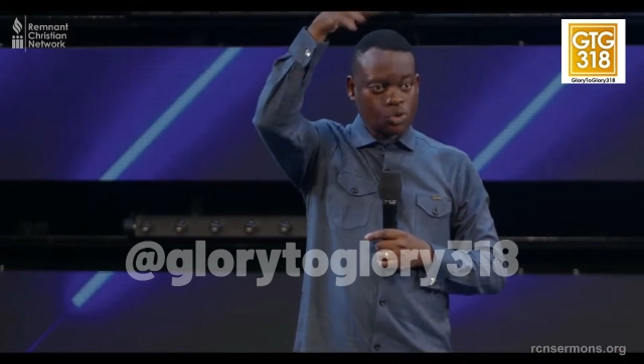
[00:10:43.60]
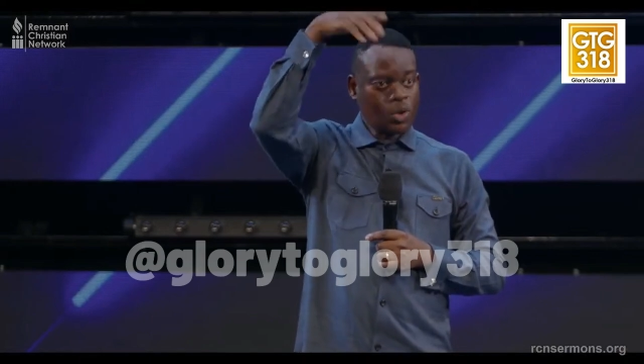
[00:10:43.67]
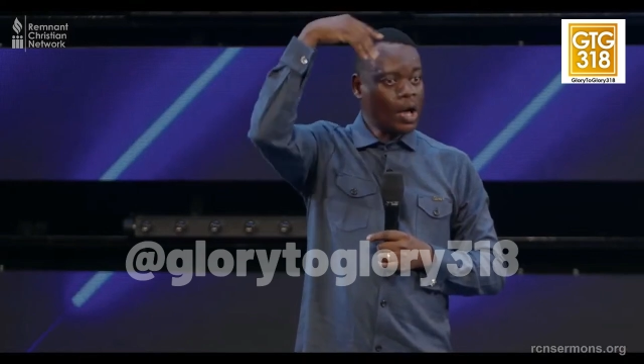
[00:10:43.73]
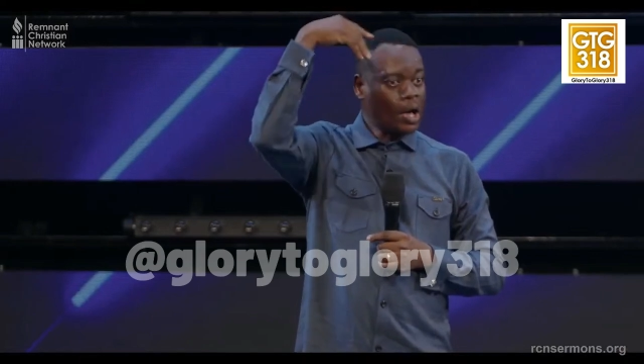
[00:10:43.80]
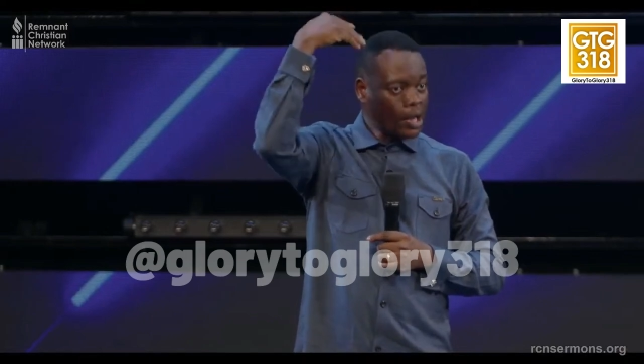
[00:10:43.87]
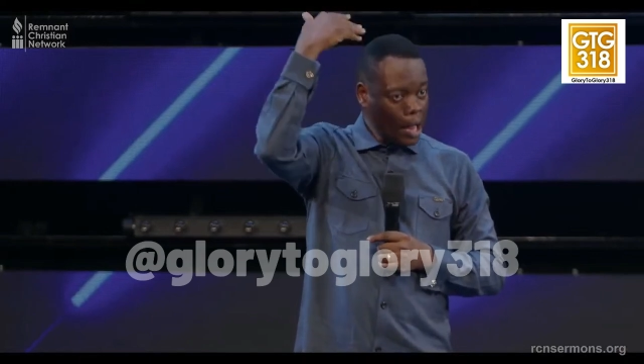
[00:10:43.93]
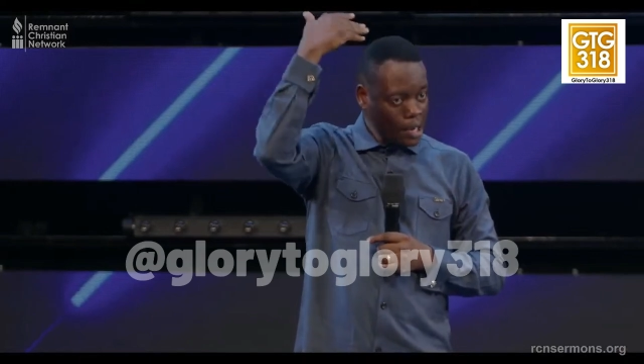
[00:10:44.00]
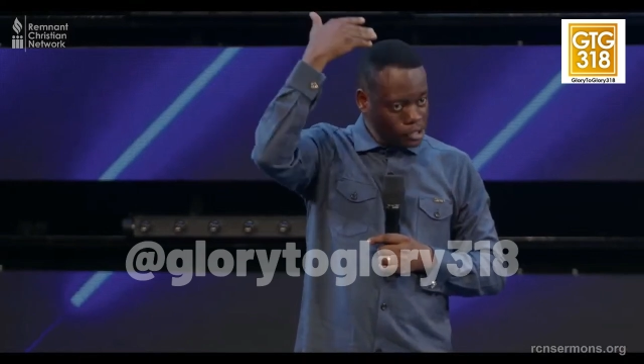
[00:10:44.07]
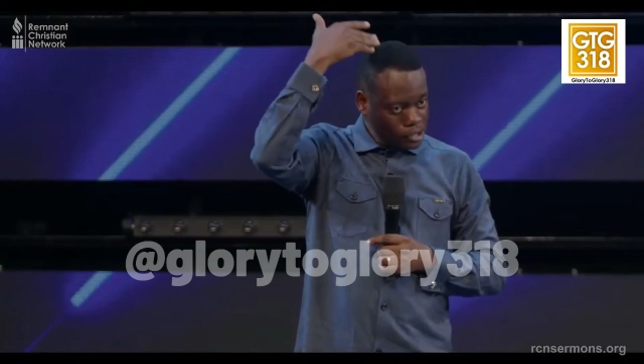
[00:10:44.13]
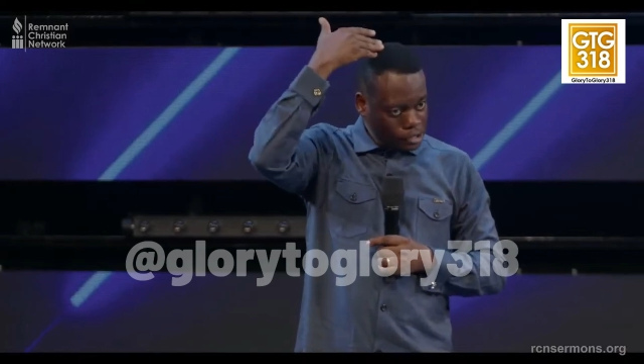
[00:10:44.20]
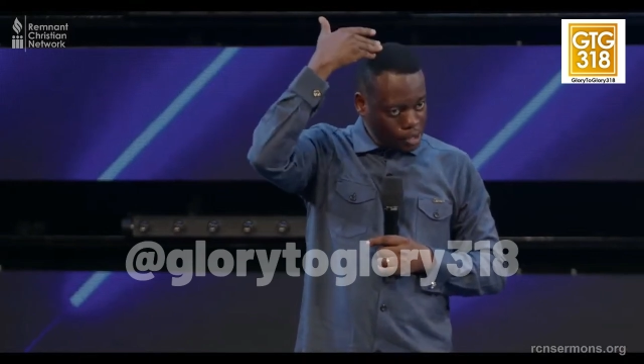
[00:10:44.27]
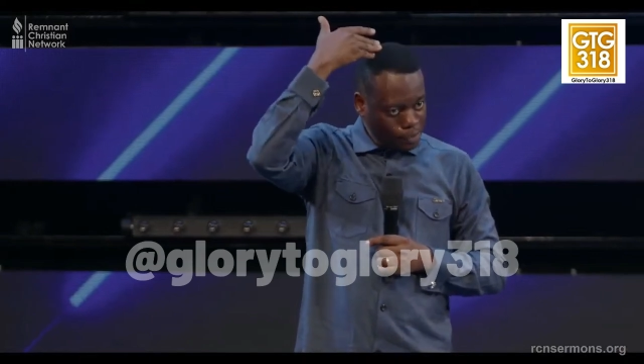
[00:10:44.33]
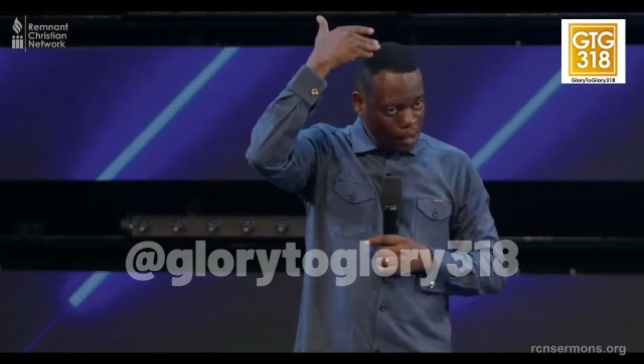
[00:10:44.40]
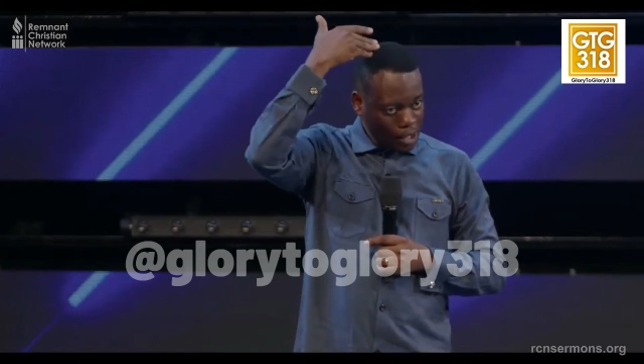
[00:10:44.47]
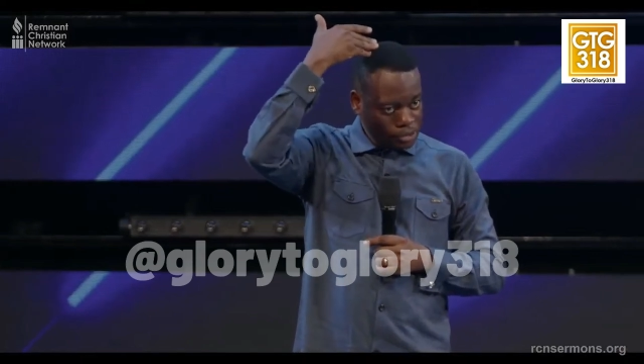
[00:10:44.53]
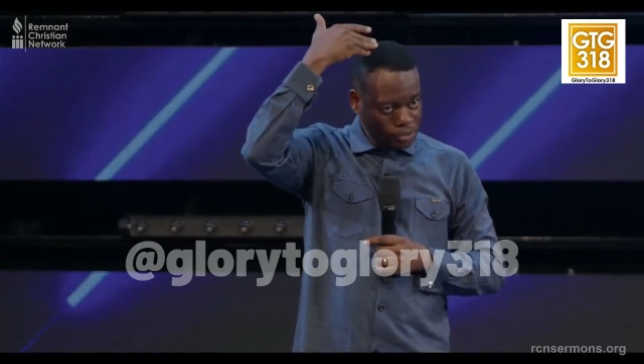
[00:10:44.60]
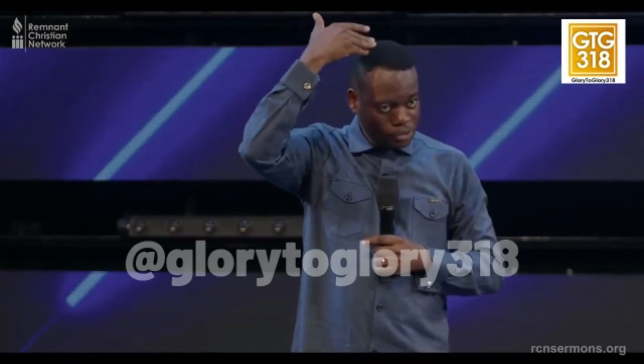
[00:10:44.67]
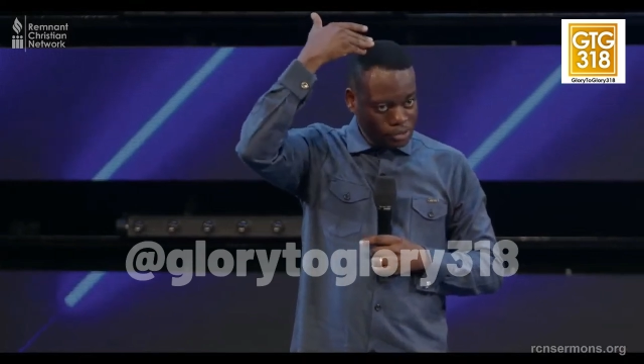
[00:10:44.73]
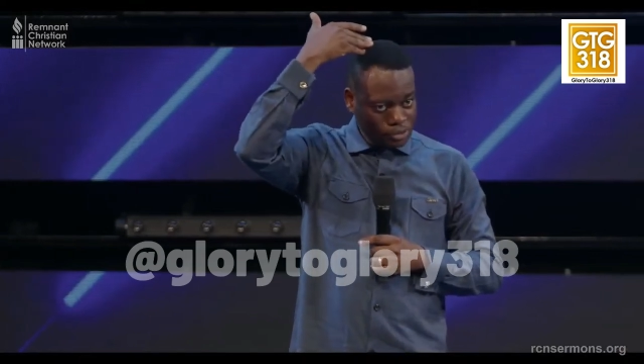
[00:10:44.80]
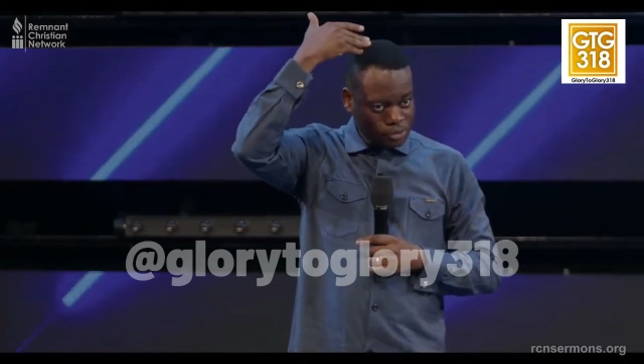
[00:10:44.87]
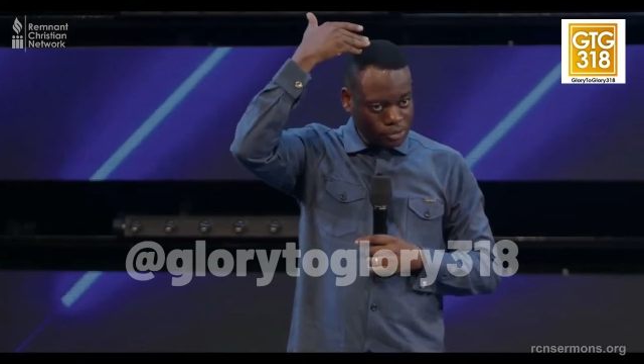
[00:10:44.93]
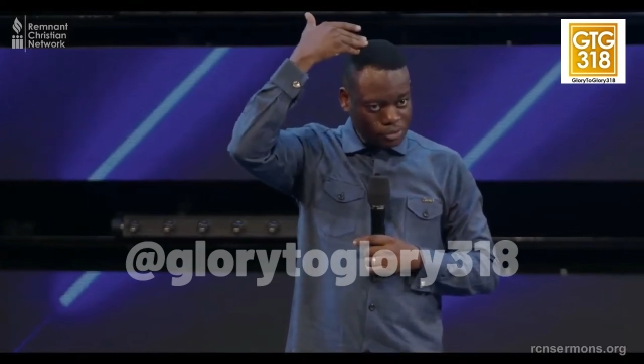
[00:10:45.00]
I did the
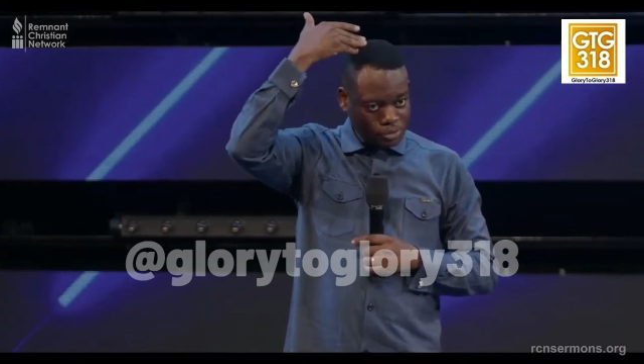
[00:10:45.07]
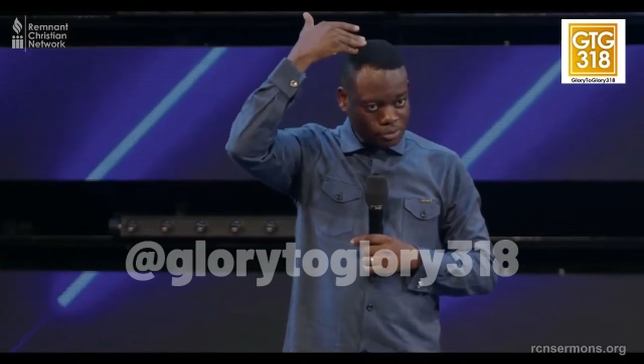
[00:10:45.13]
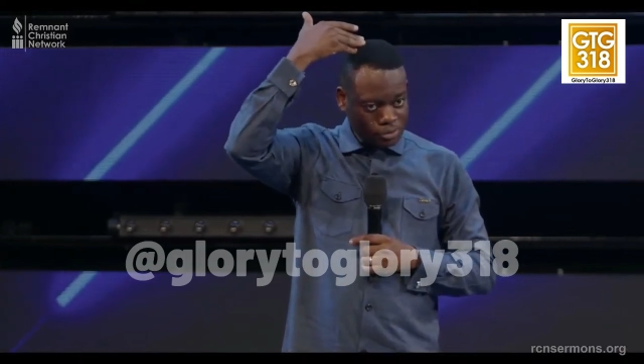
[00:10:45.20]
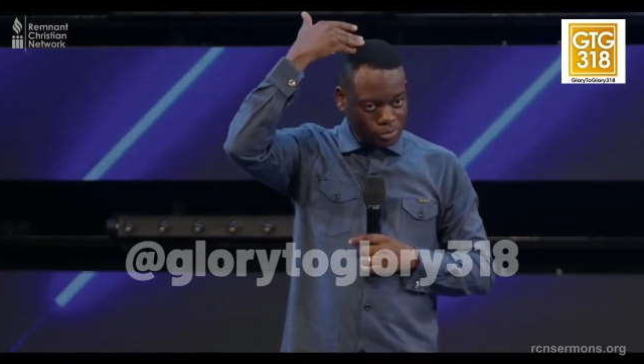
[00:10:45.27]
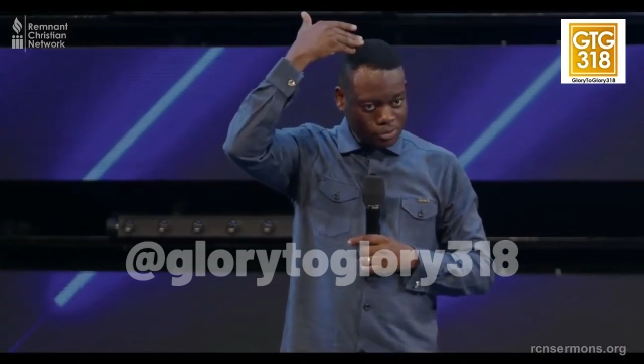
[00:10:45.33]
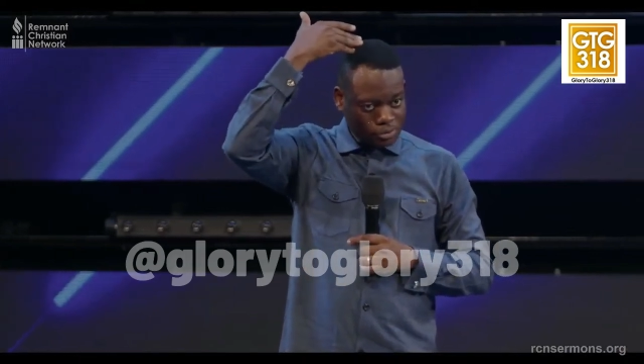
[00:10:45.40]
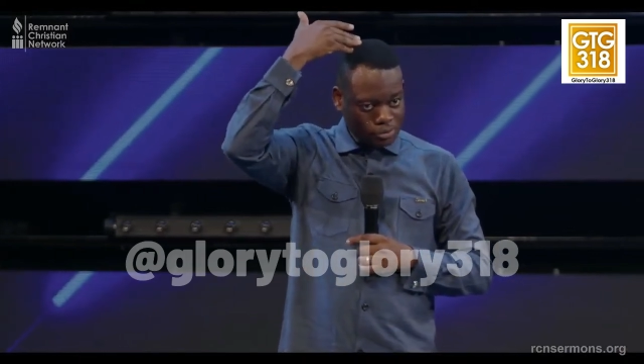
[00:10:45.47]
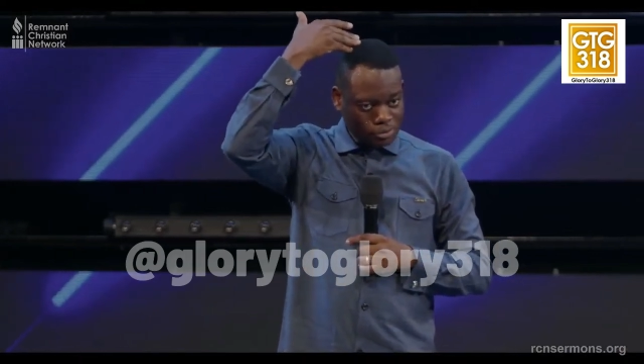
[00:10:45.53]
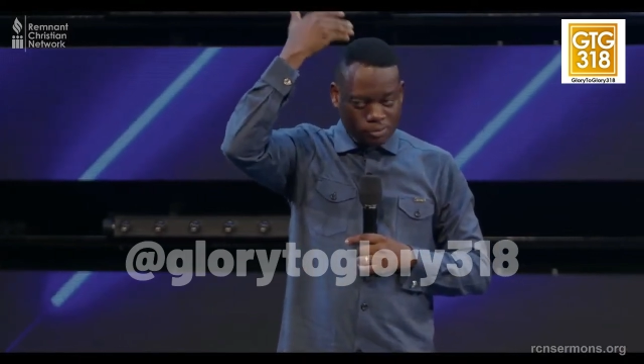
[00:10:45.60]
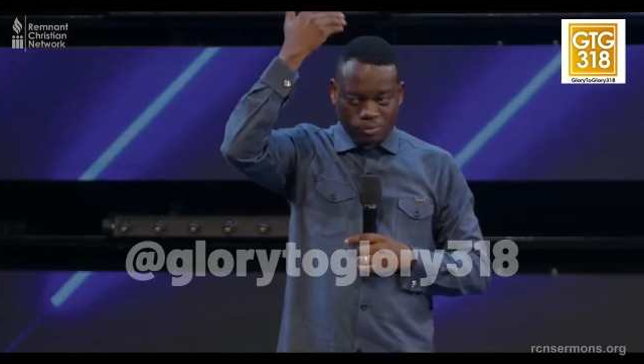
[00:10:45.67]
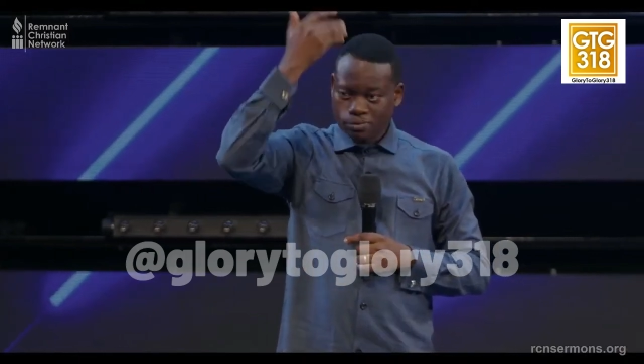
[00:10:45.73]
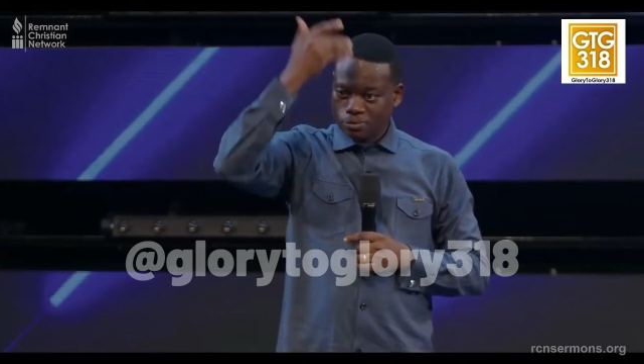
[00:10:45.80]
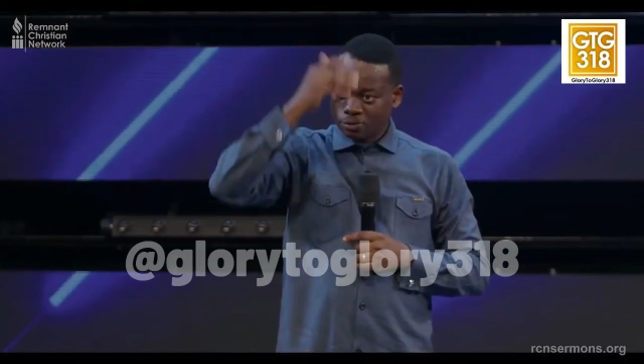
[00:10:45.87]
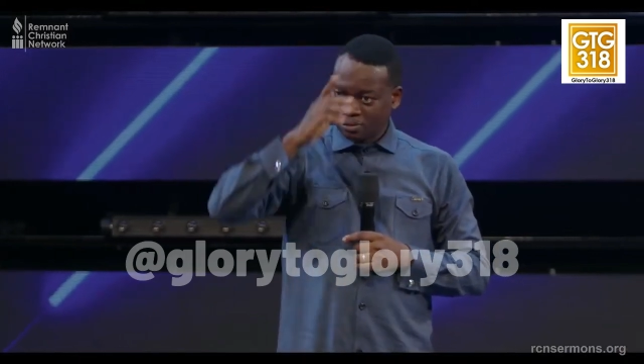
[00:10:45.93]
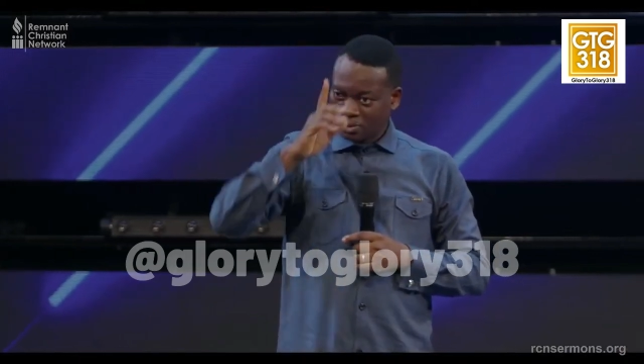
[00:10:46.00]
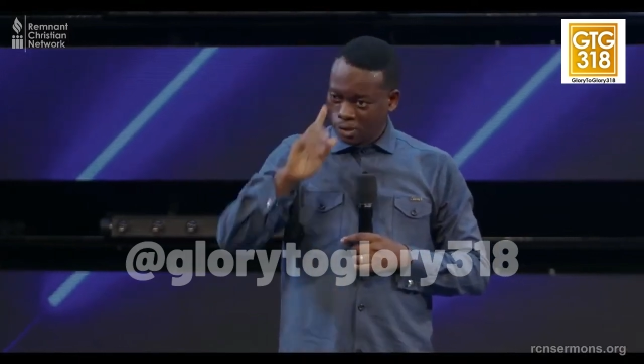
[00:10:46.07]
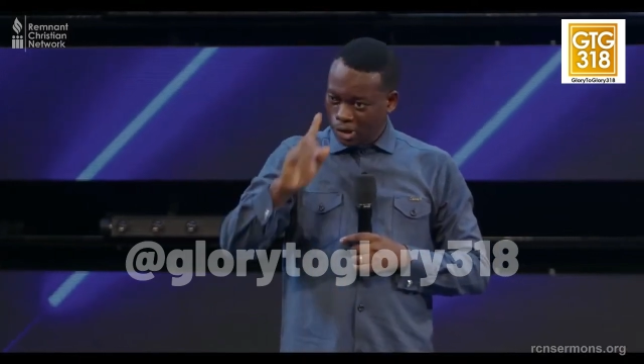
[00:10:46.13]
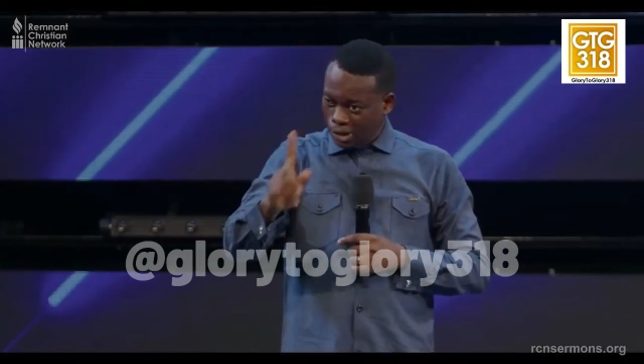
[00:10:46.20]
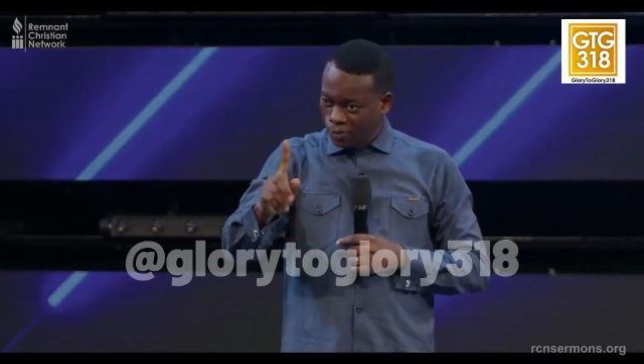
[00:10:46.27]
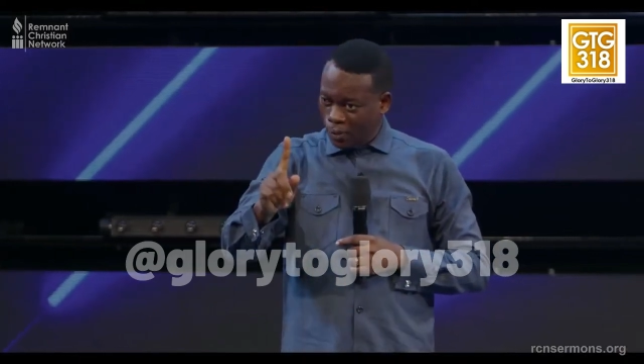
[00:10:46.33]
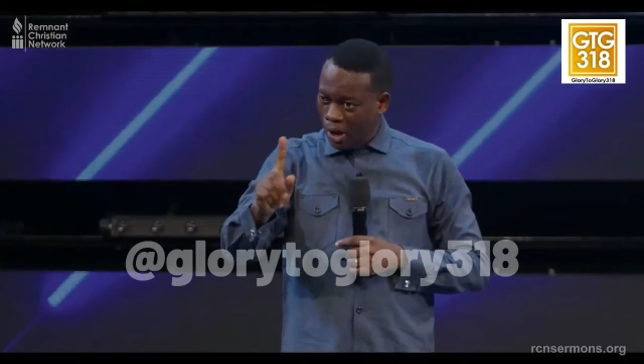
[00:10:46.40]
math. That's